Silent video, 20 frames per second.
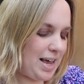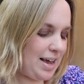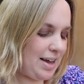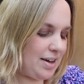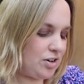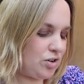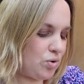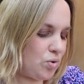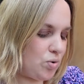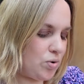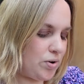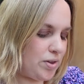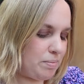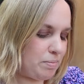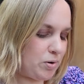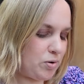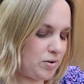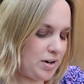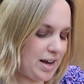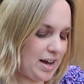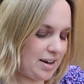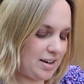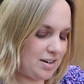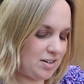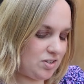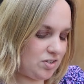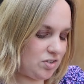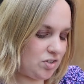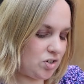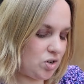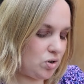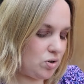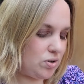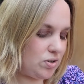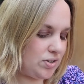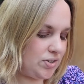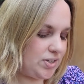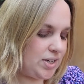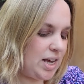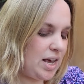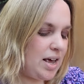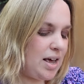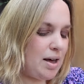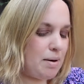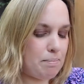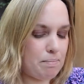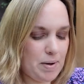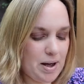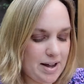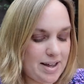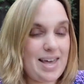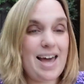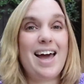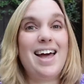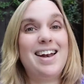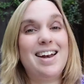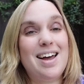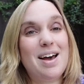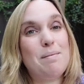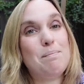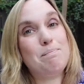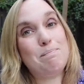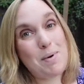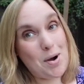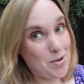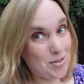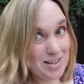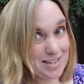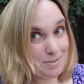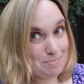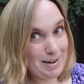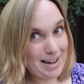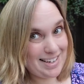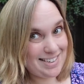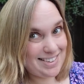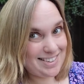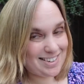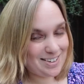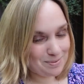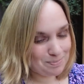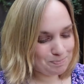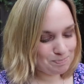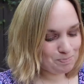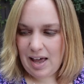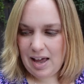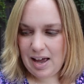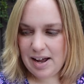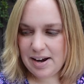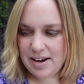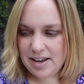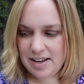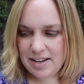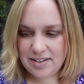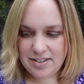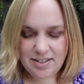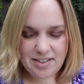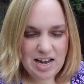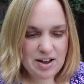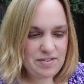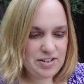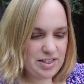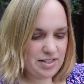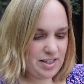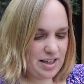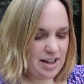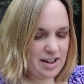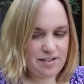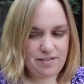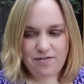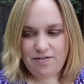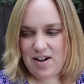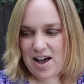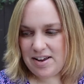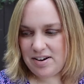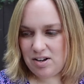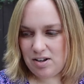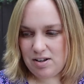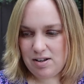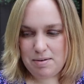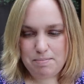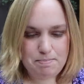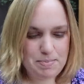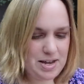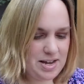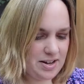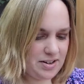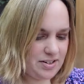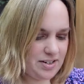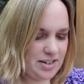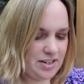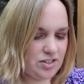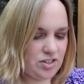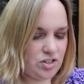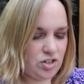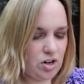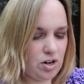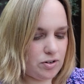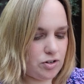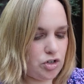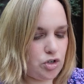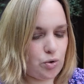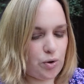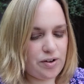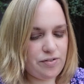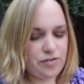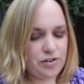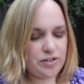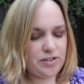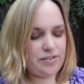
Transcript: and or the protagonist's goals. Again, both is best. And his 7th and final beat is called Joyful